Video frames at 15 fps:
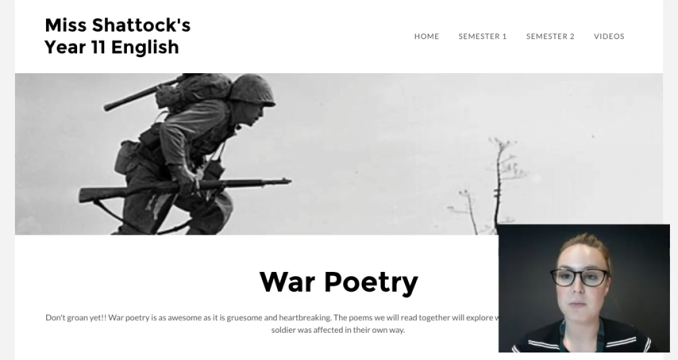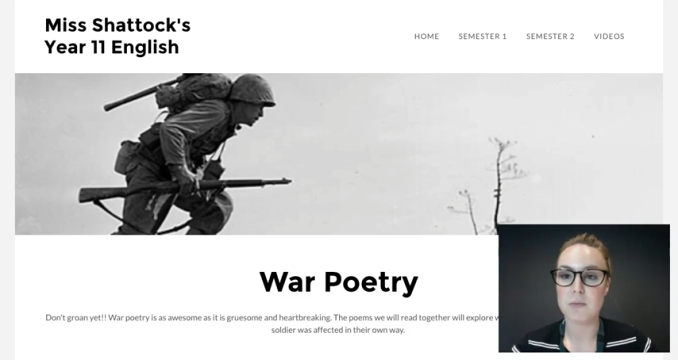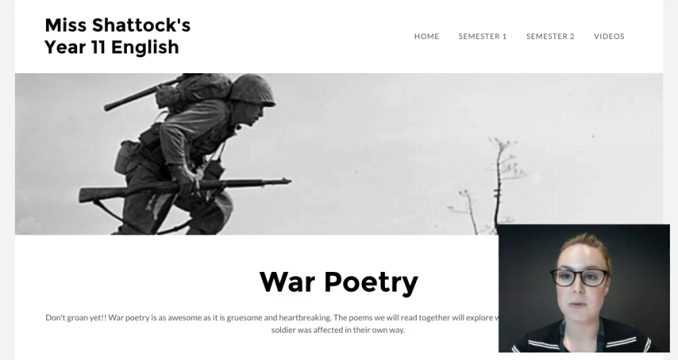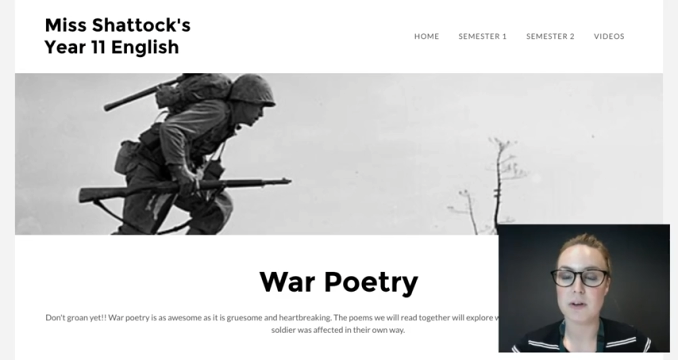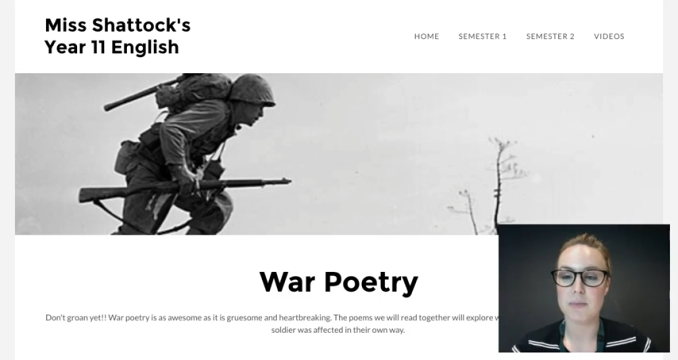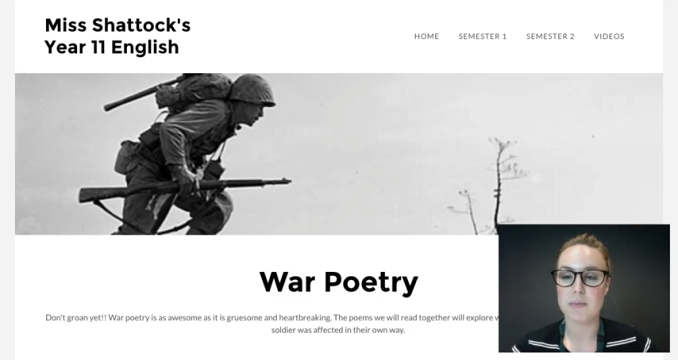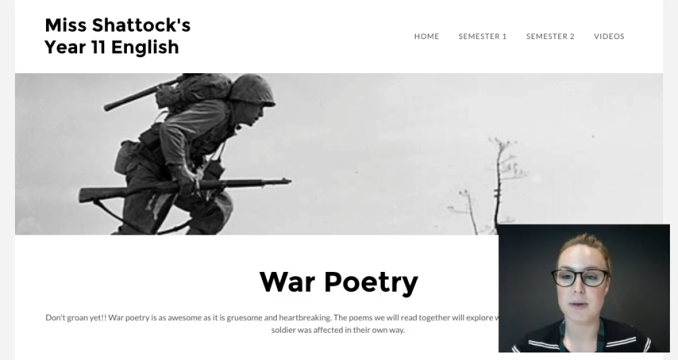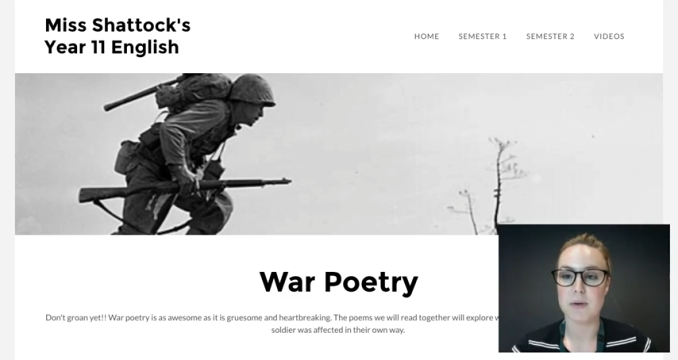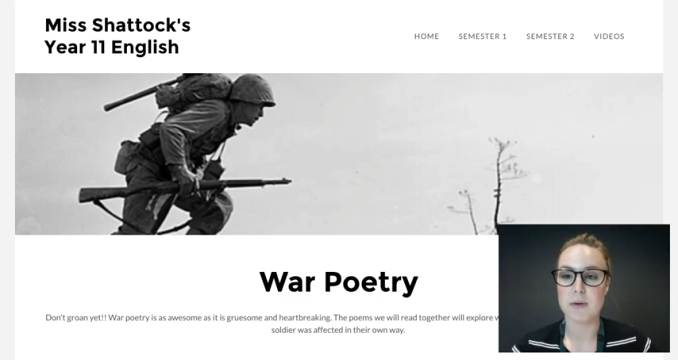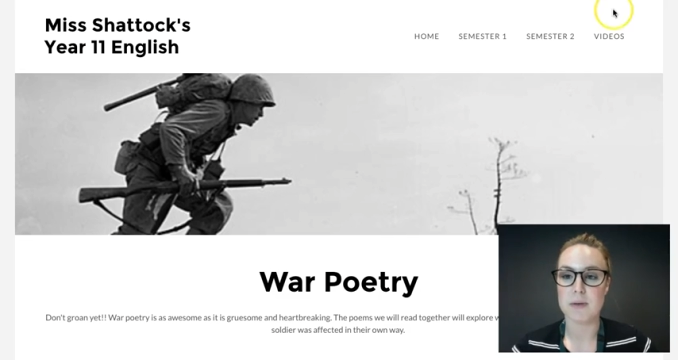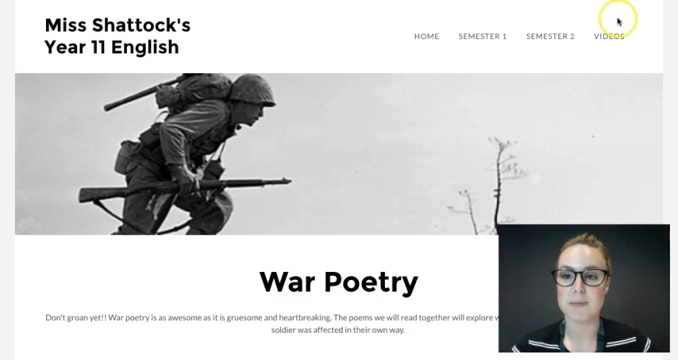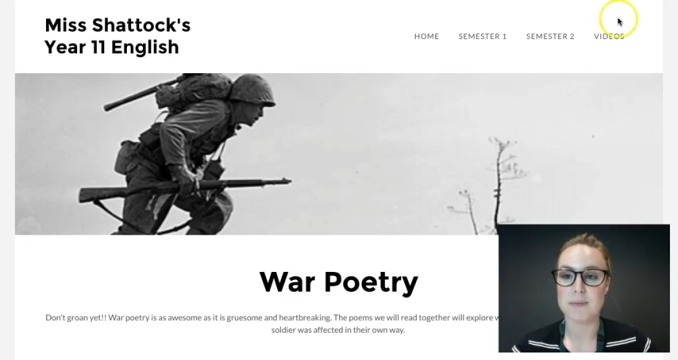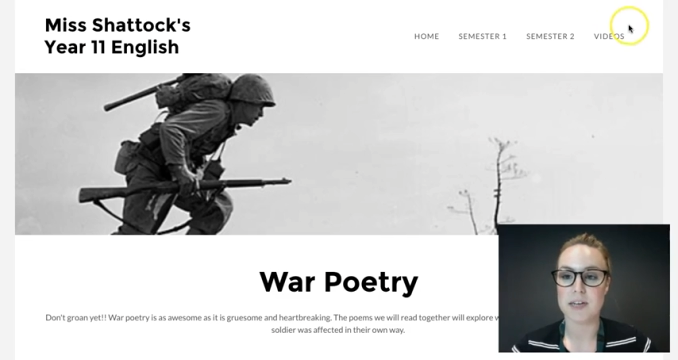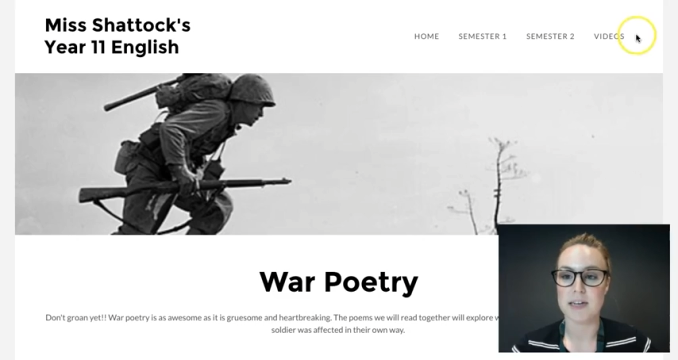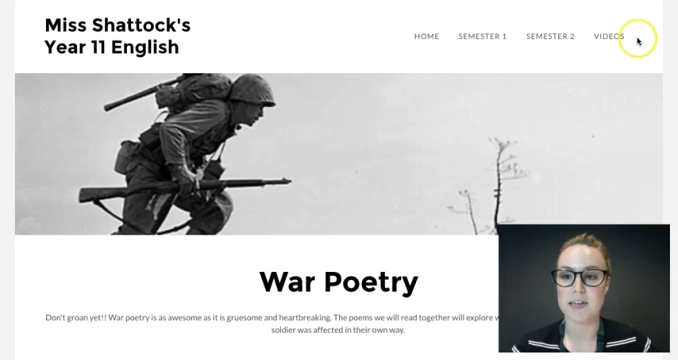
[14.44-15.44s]
one of my
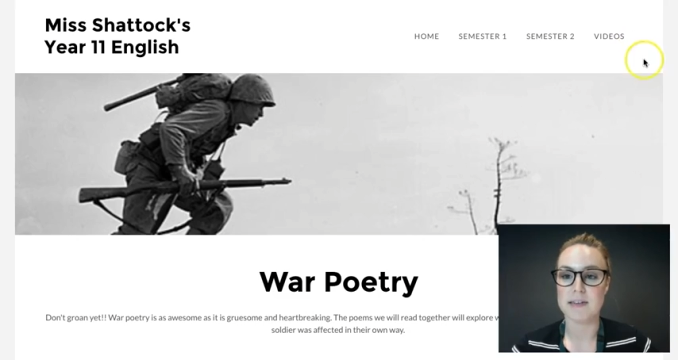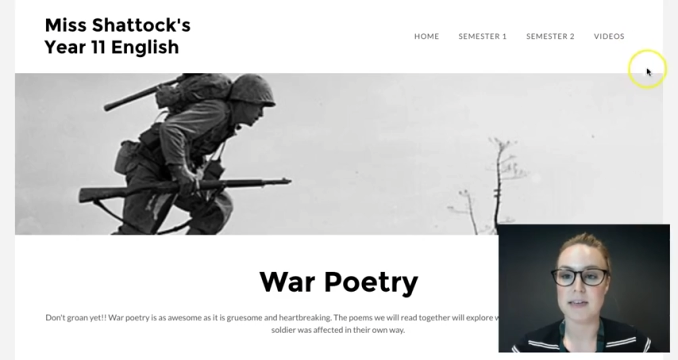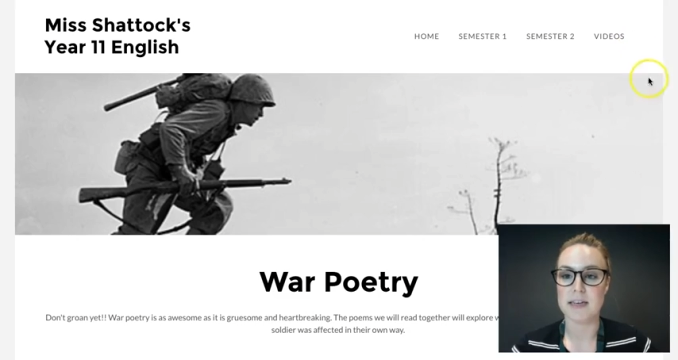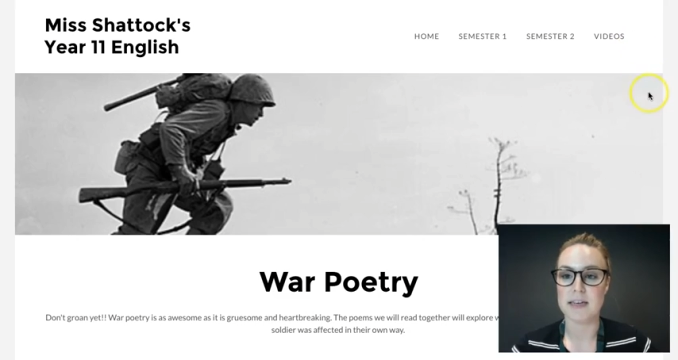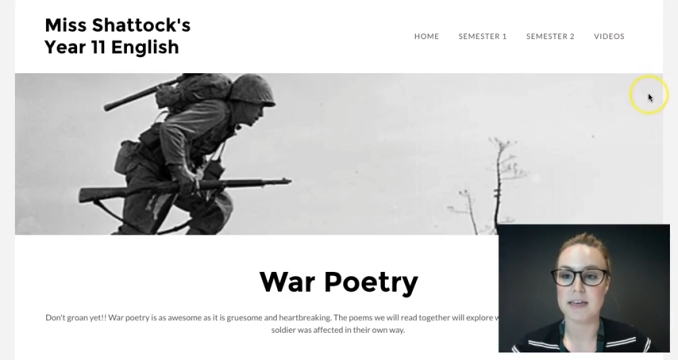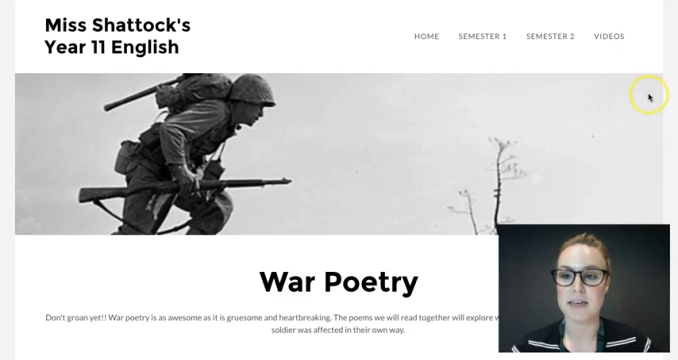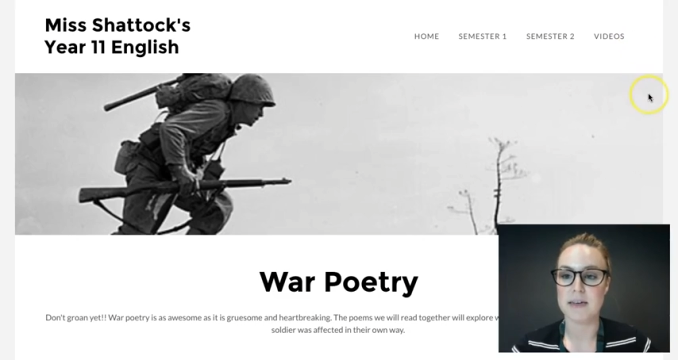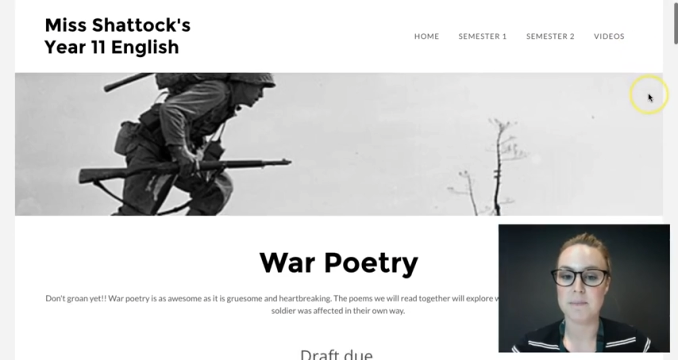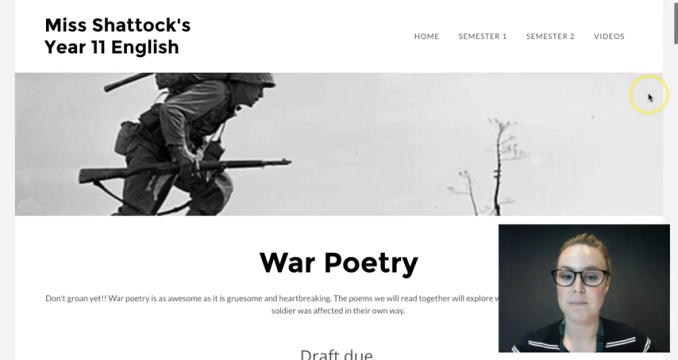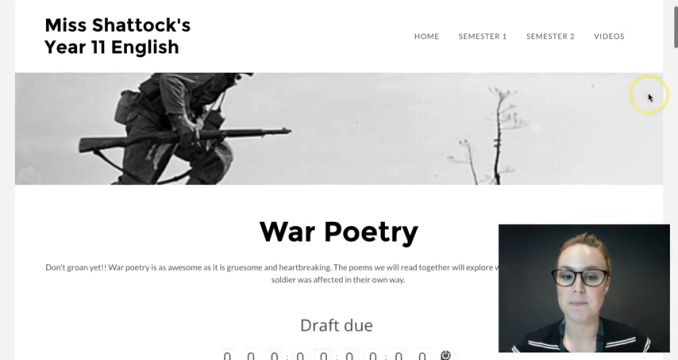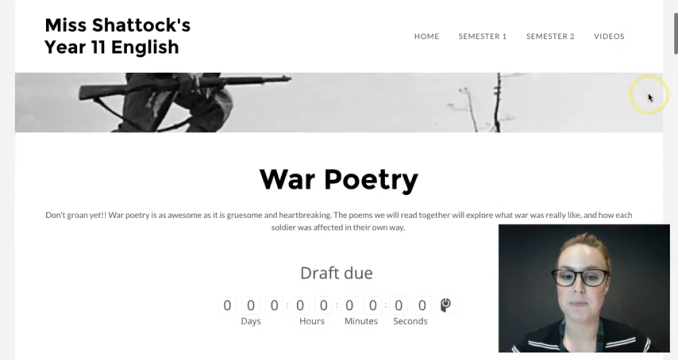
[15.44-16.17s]
websites here,